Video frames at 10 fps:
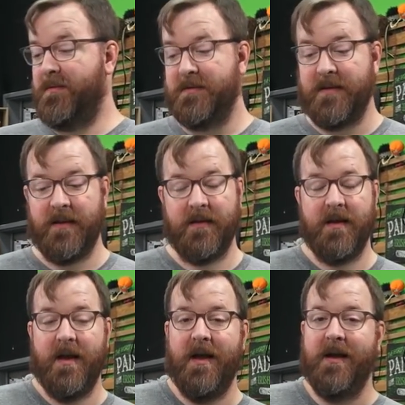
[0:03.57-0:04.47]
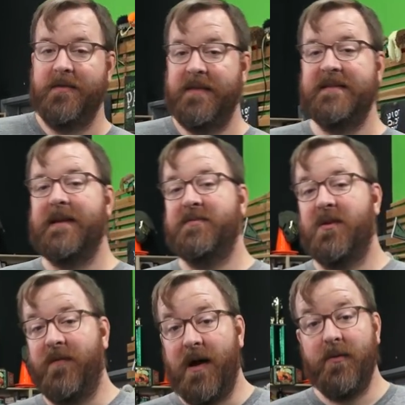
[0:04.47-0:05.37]
to go on the ceiling. This
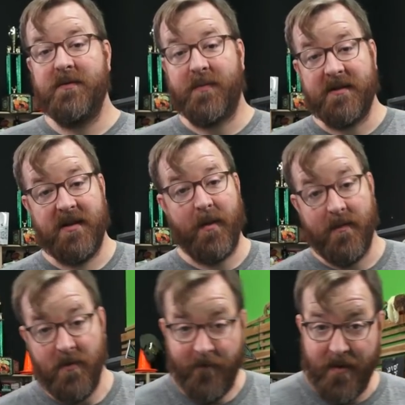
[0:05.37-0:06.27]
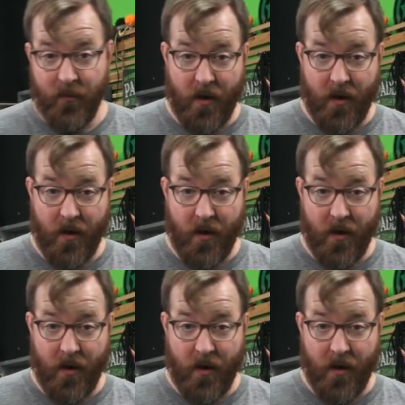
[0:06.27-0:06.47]
episode of A W U is brought to you by Movement